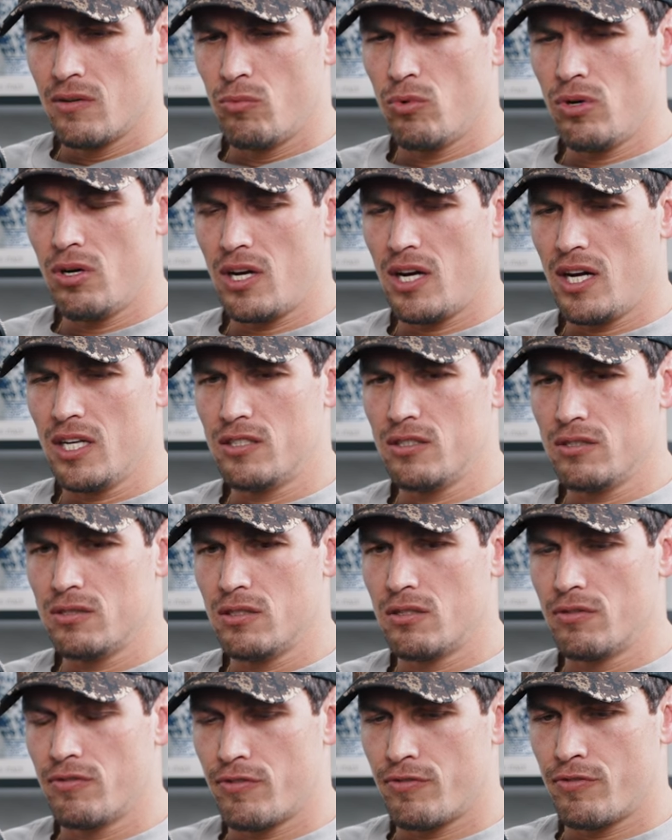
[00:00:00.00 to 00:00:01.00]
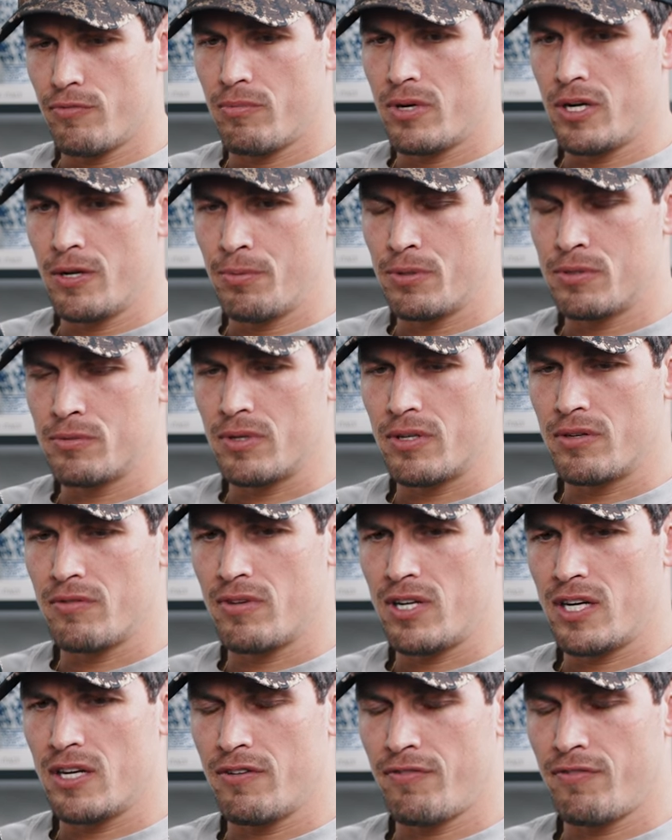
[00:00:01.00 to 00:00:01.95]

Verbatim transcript: well, I just think of it from my perspective. Like,